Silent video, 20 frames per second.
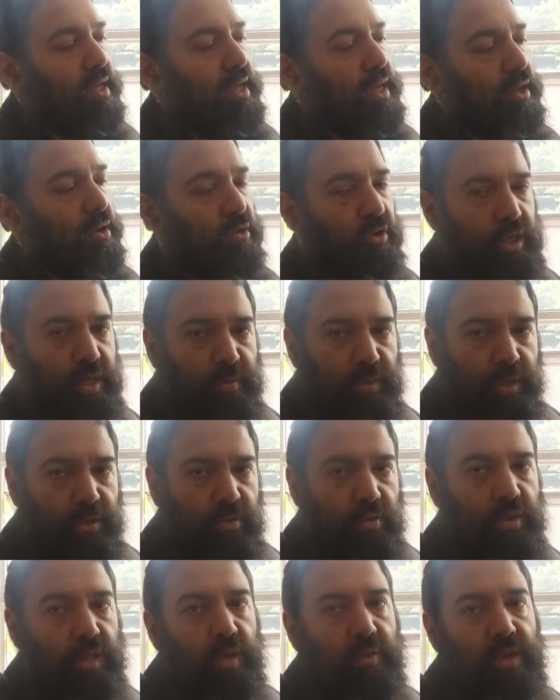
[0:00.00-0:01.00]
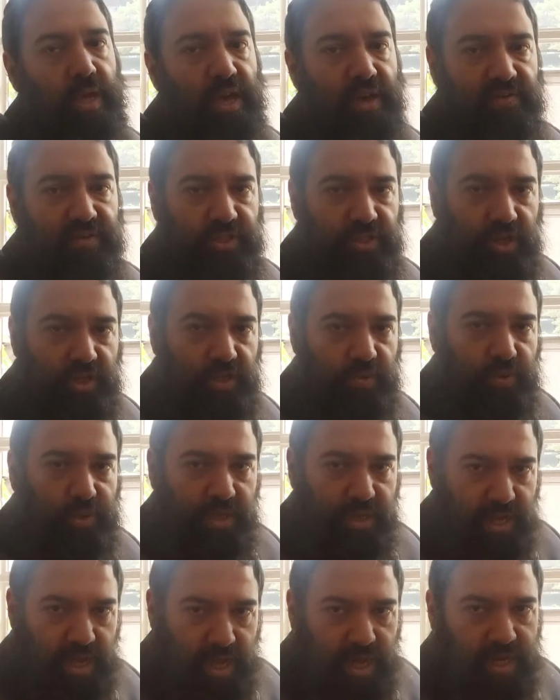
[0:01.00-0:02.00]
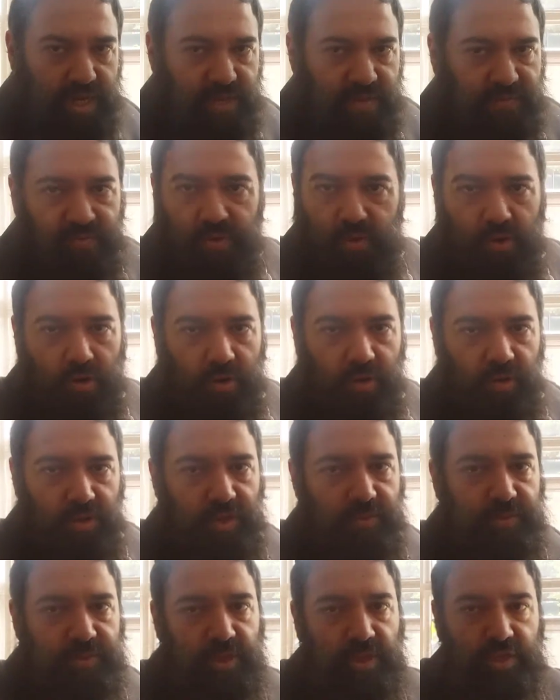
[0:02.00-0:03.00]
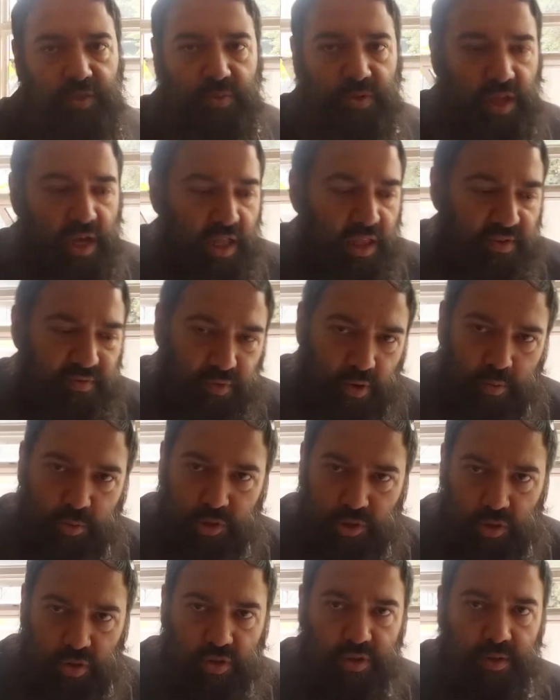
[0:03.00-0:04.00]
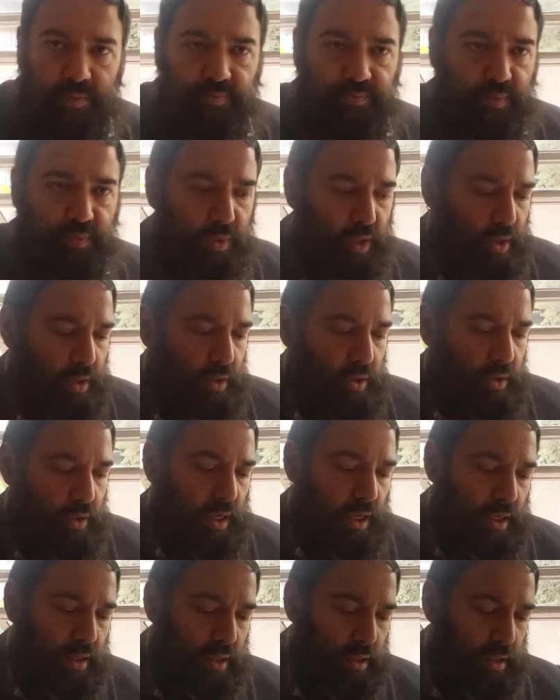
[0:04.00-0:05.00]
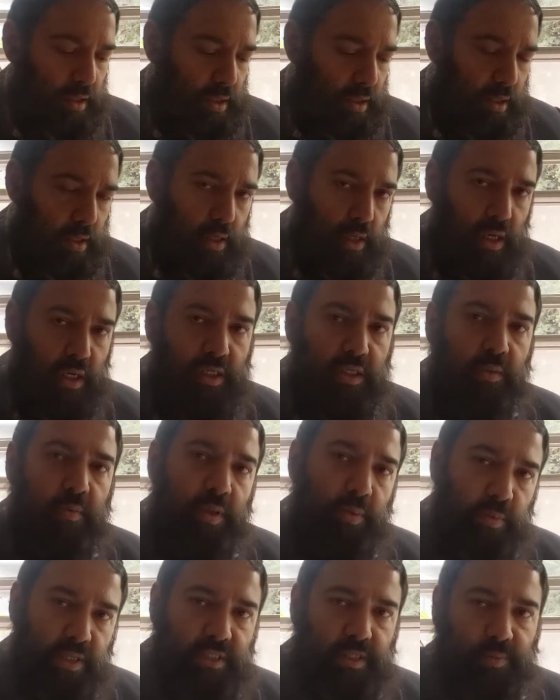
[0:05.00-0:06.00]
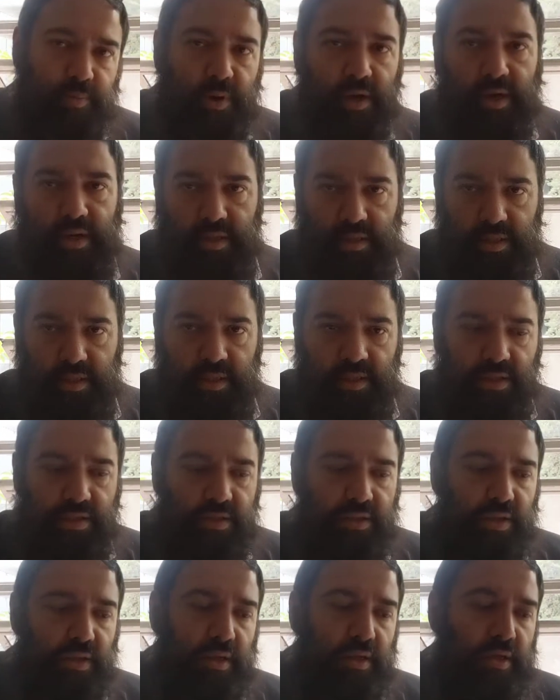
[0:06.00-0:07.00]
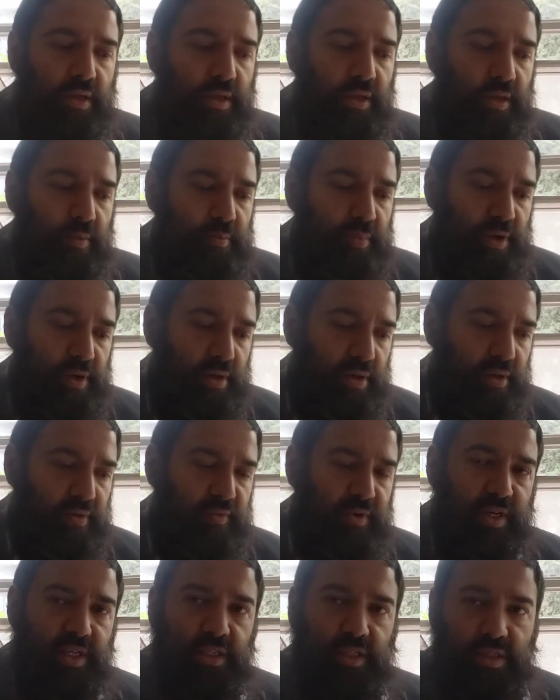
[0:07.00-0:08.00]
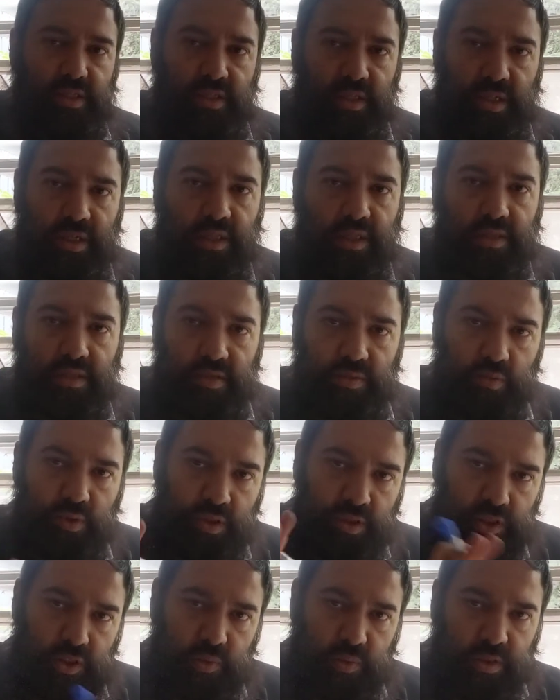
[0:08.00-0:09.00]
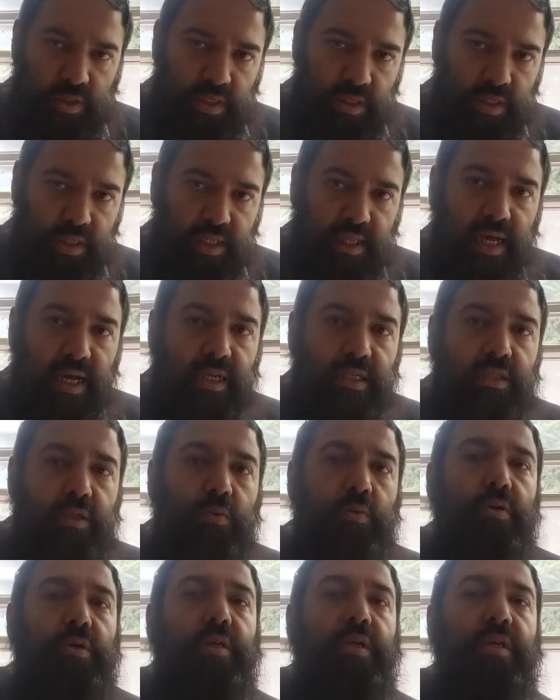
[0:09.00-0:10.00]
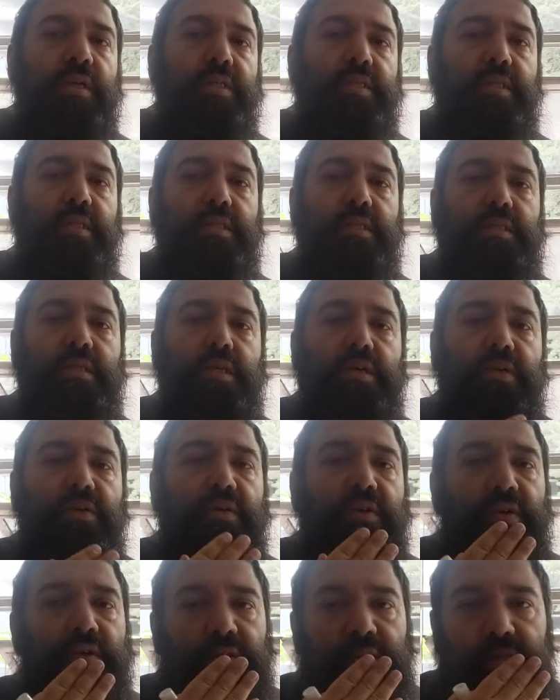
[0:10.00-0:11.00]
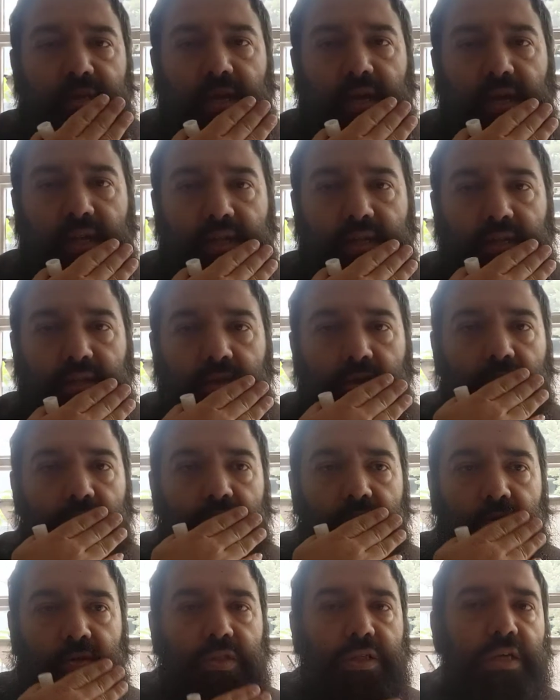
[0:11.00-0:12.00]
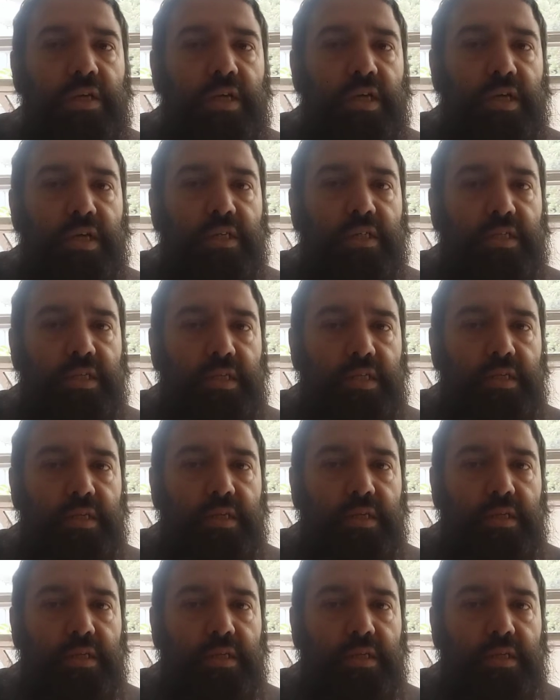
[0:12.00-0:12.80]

Elokim Adonu that we have starts with an Aleph. All of them starts with Aleph. Almost all of them. Okay? Except the Mansapach and Din. But the rest did, so we are sweetening that. So what it is that Notzer Chesed,